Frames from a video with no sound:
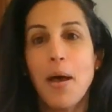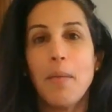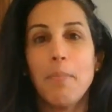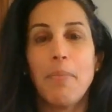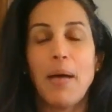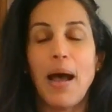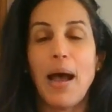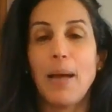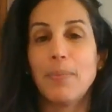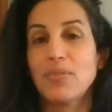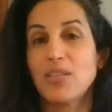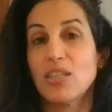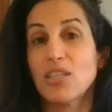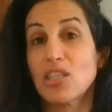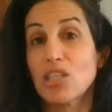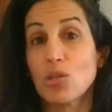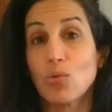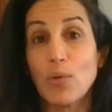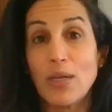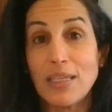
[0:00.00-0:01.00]
Perhaps it's
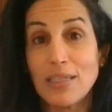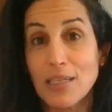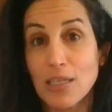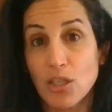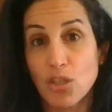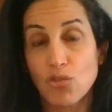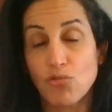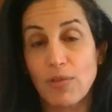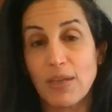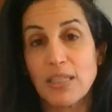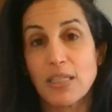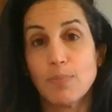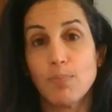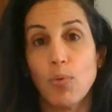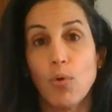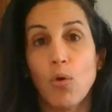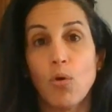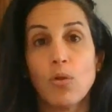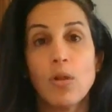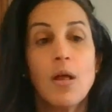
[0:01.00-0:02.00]
squeezing a stress
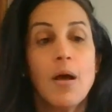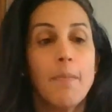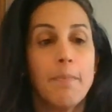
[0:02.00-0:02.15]
ball.